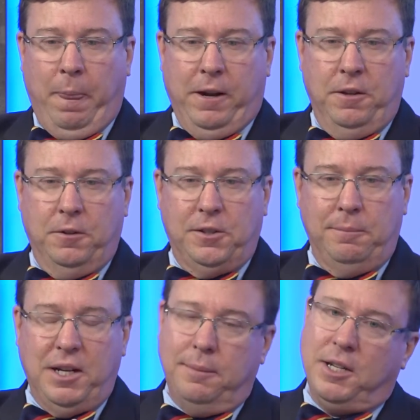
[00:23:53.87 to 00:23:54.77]
they'll
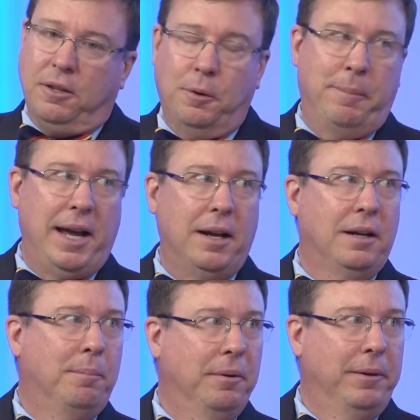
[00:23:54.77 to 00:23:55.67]
sometimes get their back
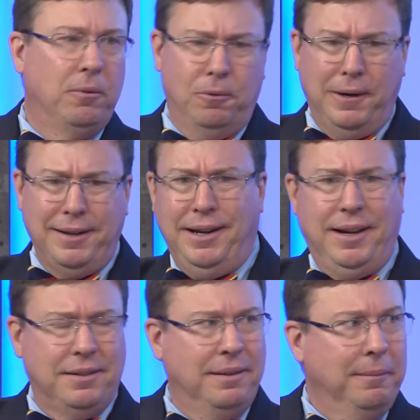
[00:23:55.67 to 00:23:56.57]
up a bit. Well, why are they
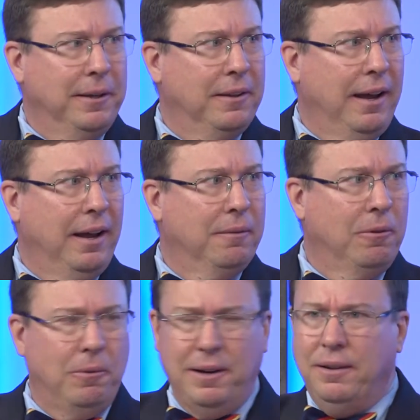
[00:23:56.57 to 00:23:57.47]
asking me that?
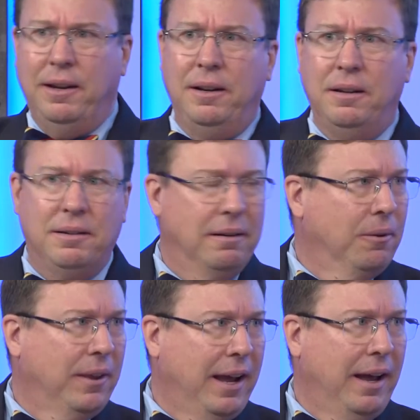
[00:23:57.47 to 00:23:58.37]
Well, why do they need to
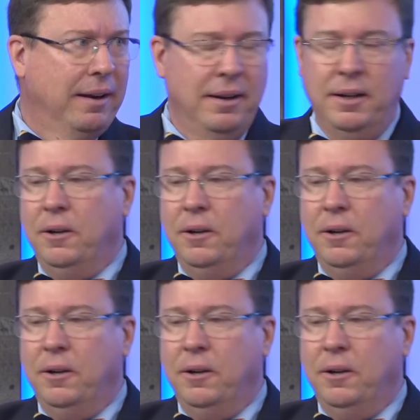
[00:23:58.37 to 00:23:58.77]
know that?